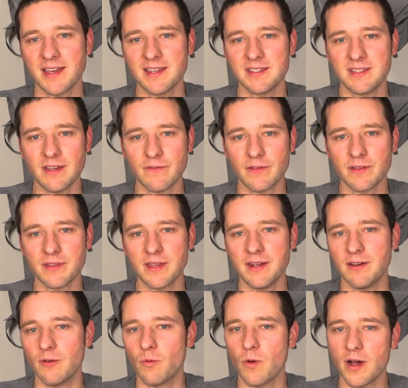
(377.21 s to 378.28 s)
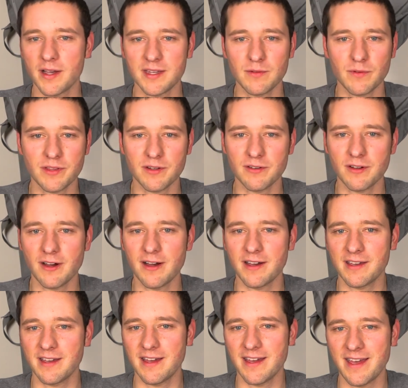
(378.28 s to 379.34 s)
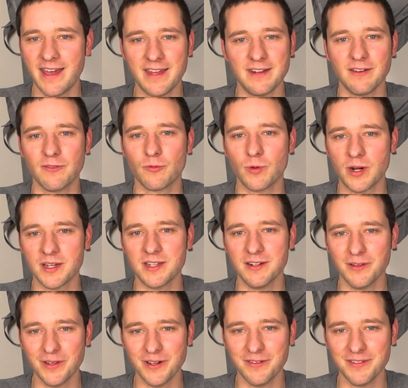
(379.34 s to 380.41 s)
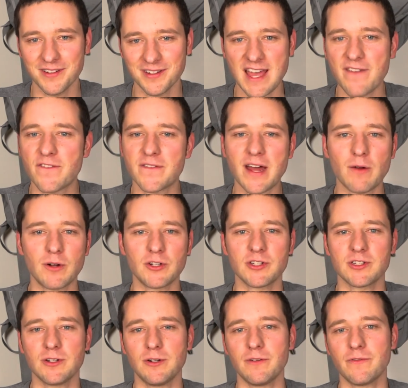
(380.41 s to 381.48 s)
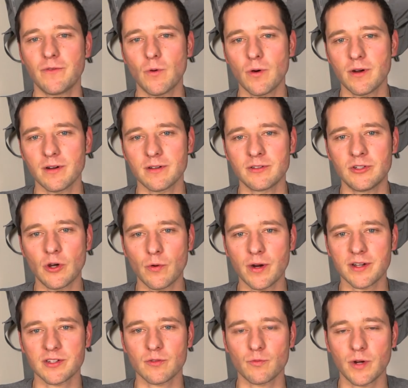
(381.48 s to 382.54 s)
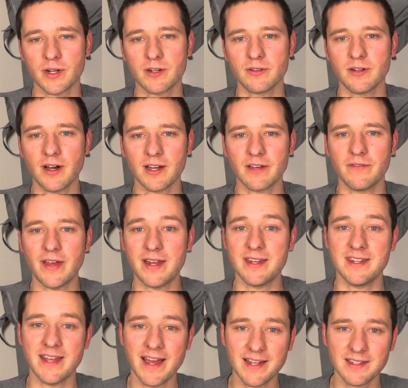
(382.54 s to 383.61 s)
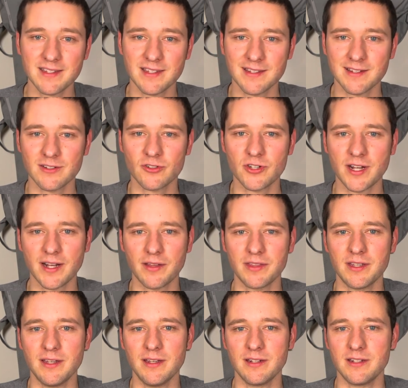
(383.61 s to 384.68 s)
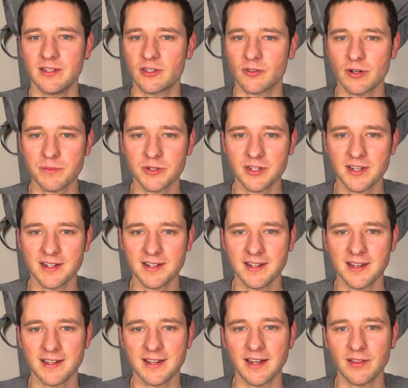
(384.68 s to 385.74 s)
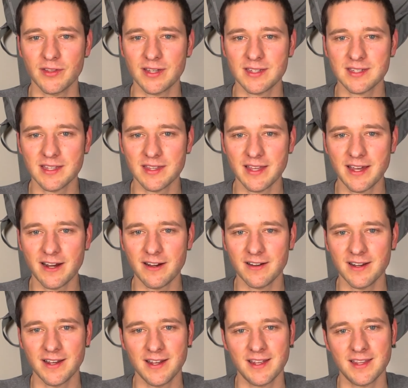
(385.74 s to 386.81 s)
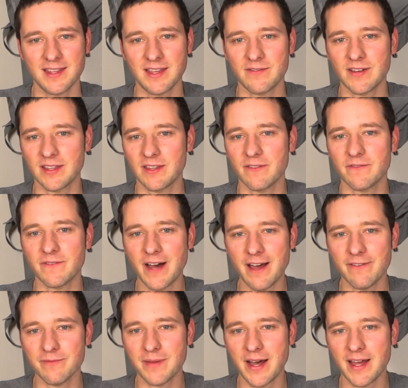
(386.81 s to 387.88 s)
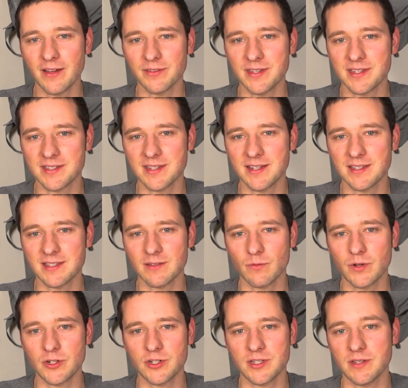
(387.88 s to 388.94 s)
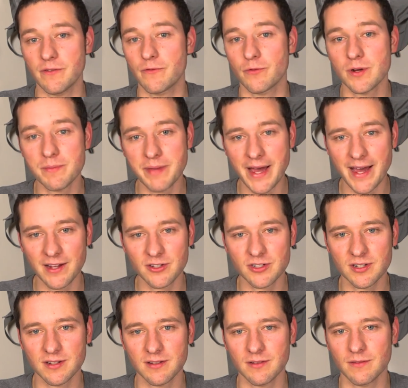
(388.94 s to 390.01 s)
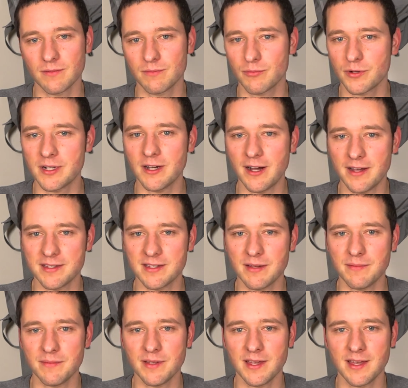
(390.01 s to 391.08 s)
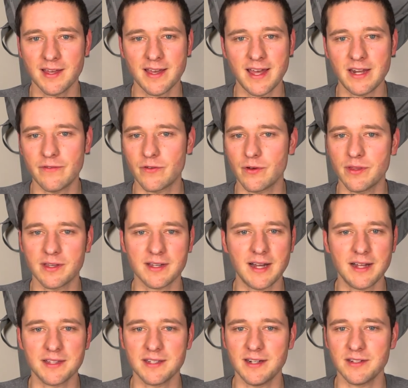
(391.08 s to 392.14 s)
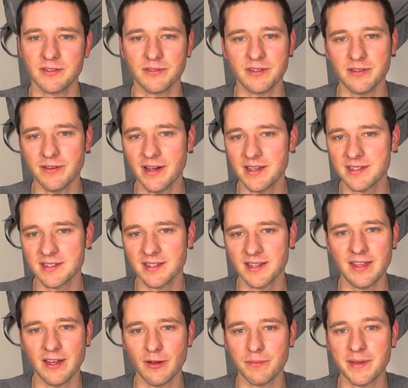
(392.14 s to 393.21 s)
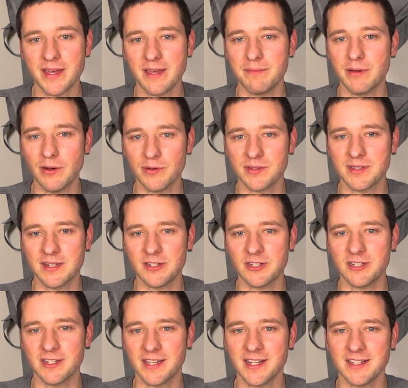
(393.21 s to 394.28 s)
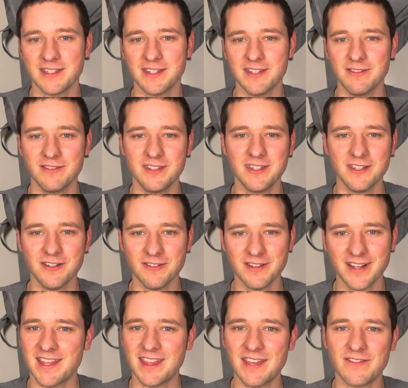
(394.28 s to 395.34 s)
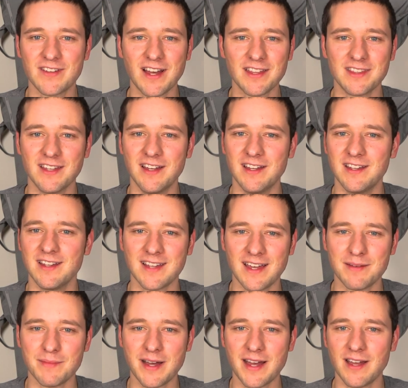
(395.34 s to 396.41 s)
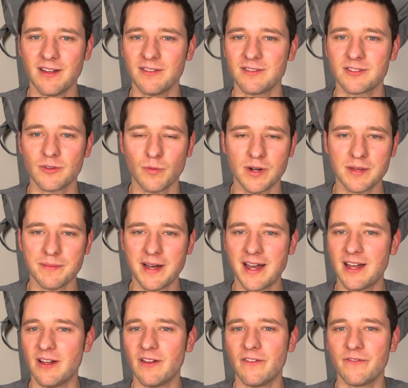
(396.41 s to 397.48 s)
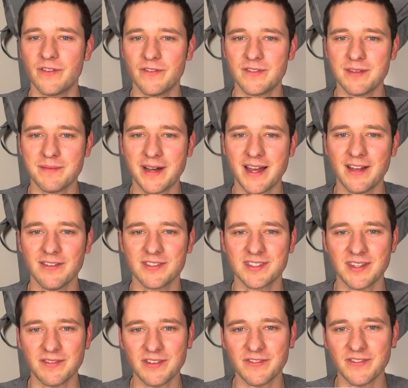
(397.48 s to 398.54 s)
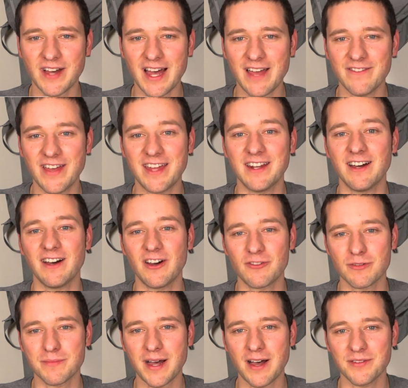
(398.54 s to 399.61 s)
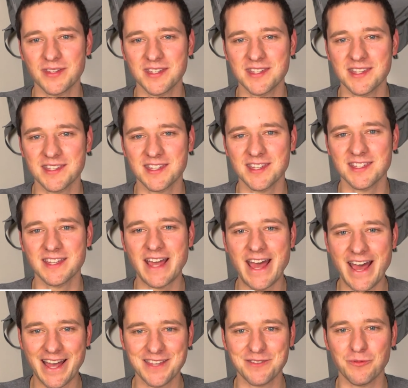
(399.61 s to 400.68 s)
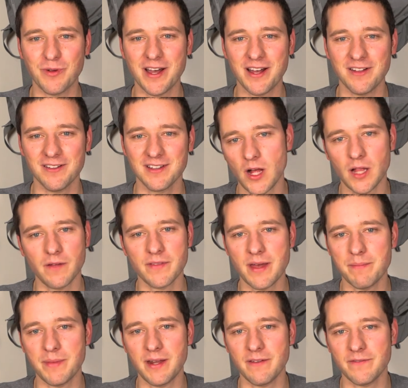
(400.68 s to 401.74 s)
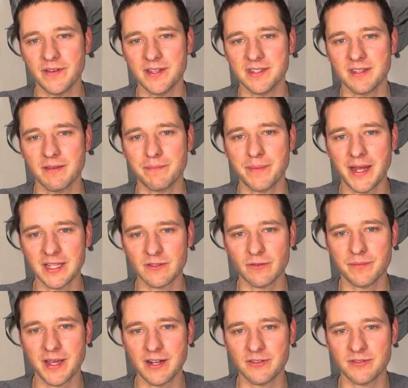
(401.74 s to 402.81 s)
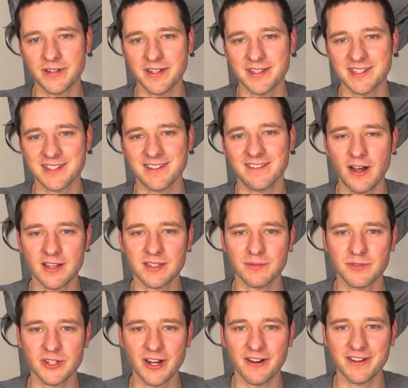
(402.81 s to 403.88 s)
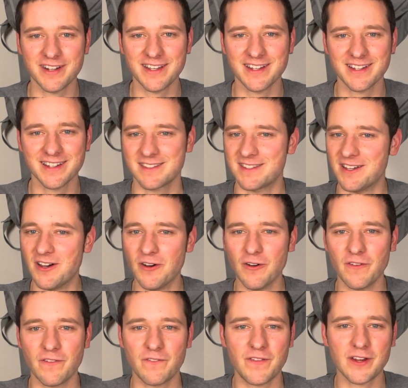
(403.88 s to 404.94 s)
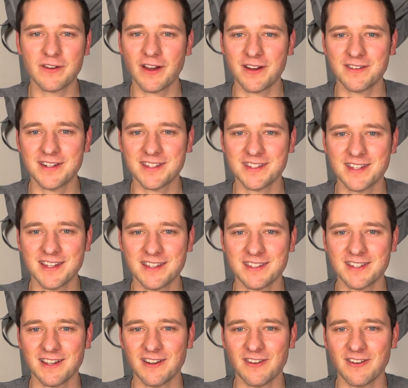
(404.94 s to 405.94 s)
is different than walking with your dog and rucking alone. If you're not registered for GORUCK's Ruck Your Dog event yet, check out the description. Got links in there. They've got the 5-mile distance, which is a free patch. Pretty awesome. And if you're in the continental US, they'll pay postage to get it to you too. Then they've got the 10-mile, 20-mile, 50-mile, 75, and 100-mile distances as well. All of that benefits Pets for Patriots, awesome charity. So figure out your distance,